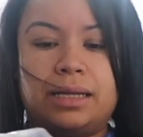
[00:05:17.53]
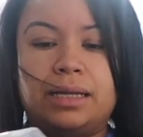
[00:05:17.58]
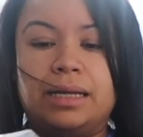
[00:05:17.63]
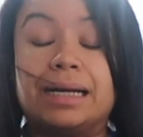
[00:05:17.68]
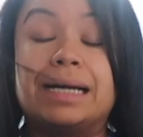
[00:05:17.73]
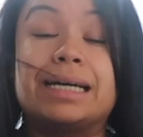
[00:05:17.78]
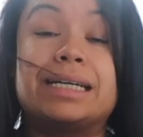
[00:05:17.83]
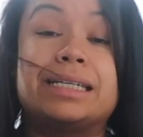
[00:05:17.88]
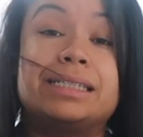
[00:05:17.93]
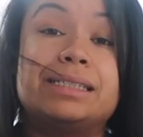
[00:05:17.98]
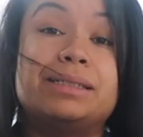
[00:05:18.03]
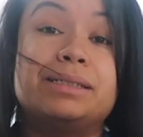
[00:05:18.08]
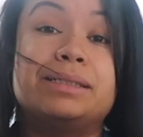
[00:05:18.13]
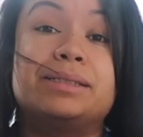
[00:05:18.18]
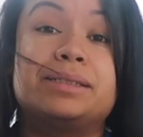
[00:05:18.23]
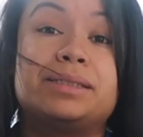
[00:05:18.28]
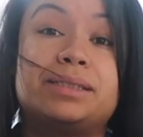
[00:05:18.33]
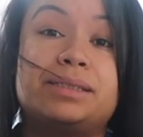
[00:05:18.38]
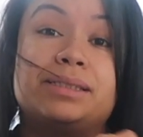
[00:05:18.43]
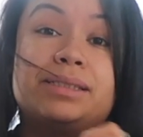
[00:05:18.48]
I
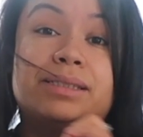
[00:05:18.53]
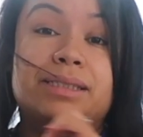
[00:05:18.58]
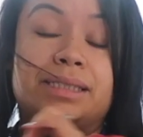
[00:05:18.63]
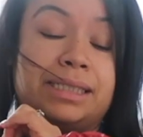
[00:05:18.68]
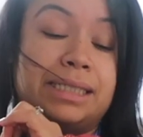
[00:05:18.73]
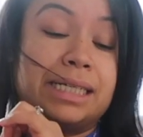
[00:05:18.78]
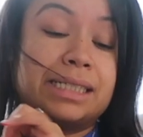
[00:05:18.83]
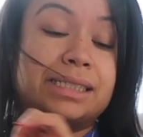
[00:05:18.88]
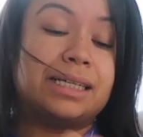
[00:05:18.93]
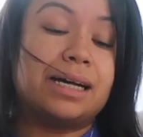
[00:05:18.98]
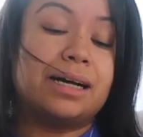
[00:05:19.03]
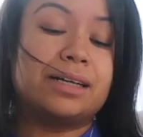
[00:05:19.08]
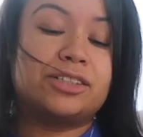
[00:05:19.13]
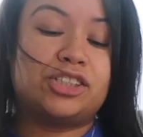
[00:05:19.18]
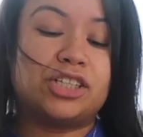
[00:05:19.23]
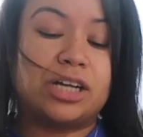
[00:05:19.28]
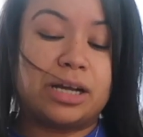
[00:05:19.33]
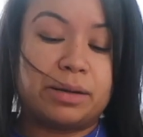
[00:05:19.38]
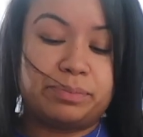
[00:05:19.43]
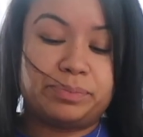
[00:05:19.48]
got a TikTok
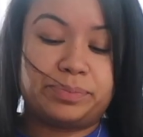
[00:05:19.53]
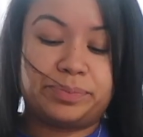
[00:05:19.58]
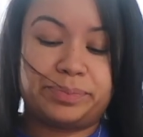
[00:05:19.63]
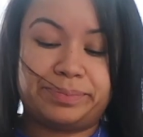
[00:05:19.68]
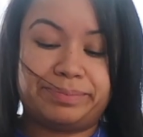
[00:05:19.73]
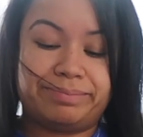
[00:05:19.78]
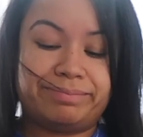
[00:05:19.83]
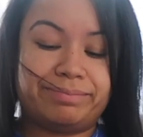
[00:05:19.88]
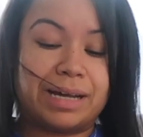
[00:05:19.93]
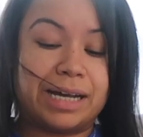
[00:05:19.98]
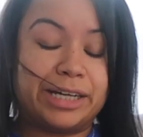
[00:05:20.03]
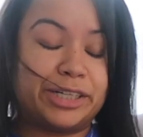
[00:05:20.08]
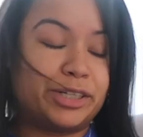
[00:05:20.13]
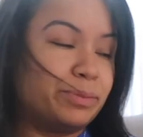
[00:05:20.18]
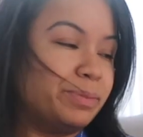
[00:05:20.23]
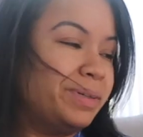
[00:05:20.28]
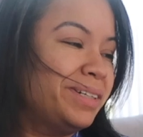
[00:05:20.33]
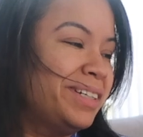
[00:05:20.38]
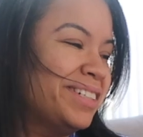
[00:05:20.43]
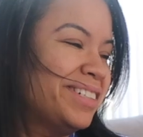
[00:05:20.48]
shop
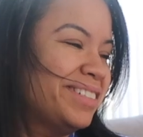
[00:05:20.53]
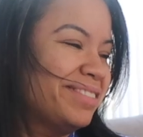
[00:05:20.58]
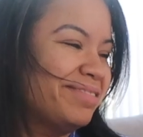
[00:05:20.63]
item.